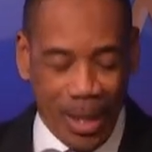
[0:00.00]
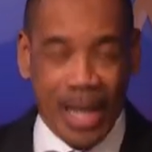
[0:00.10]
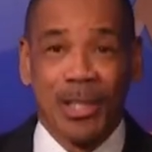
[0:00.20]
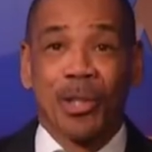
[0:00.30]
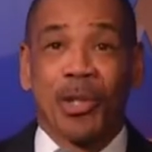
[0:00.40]

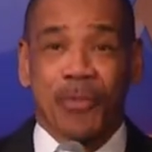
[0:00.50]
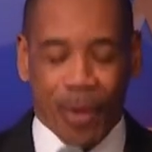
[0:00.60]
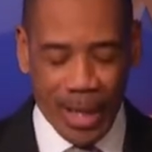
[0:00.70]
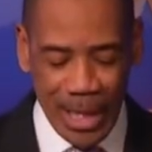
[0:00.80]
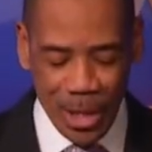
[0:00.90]
I'm the Lord
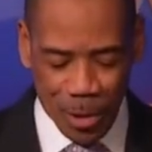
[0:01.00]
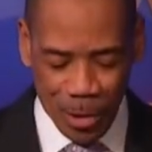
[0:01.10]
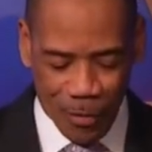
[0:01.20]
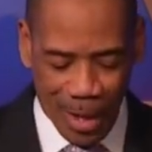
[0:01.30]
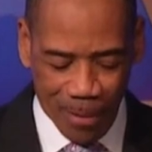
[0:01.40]
for our
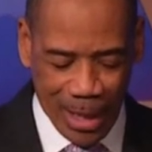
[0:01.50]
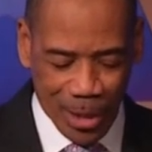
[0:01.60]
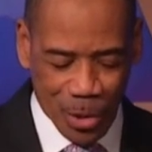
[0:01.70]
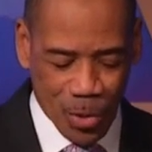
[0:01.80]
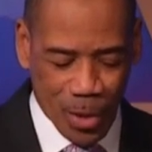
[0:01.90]
e-church family
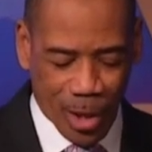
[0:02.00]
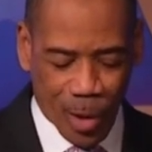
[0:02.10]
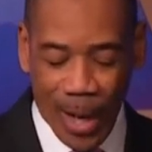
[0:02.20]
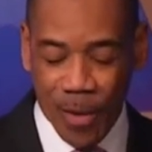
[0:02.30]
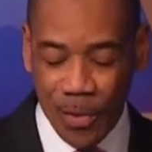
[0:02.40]
and you that
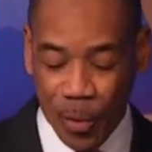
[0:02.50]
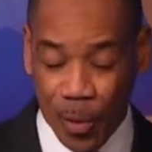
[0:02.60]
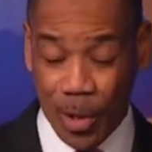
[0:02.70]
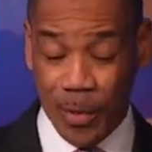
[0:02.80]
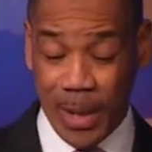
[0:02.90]
are around the
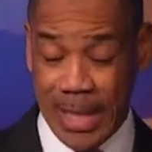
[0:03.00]
world.